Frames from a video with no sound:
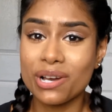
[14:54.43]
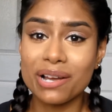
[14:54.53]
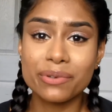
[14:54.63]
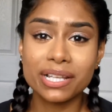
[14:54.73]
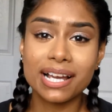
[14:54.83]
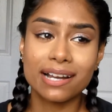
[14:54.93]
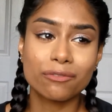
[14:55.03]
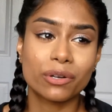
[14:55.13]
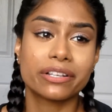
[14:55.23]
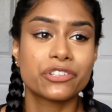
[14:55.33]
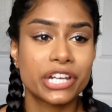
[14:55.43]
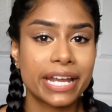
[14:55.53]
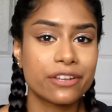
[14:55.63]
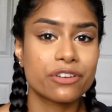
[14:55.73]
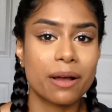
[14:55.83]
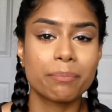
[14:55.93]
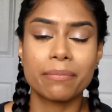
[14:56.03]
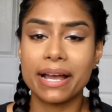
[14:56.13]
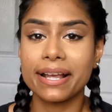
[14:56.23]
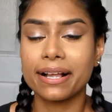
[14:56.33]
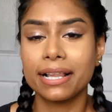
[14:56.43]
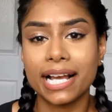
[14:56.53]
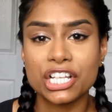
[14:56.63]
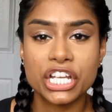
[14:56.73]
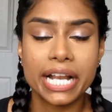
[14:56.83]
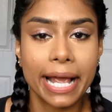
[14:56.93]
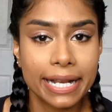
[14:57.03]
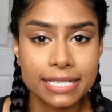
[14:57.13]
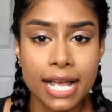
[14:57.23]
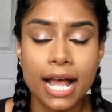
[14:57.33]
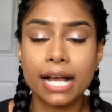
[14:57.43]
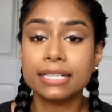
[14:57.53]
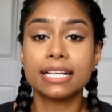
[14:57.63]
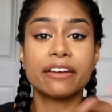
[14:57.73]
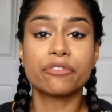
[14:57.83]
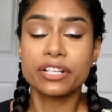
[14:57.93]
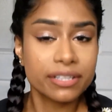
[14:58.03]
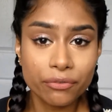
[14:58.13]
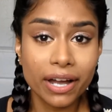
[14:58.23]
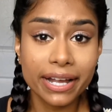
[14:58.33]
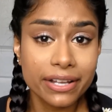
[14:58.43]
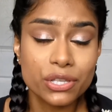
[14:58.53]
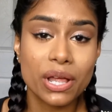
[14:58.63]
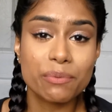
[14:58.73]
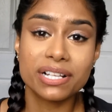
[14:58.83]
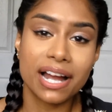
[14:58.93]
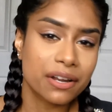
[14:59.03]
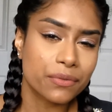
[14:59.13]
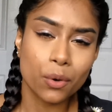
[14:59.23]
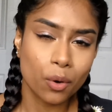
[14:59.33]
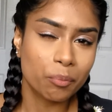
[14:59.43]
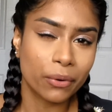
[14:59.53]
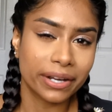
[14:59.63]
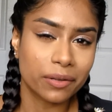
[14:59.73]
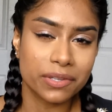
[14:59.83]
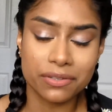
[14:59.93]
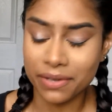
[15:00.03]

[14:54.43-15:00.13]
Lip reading: I really kind of want to change up my collection and diversify it, so that was kind of the whole point of this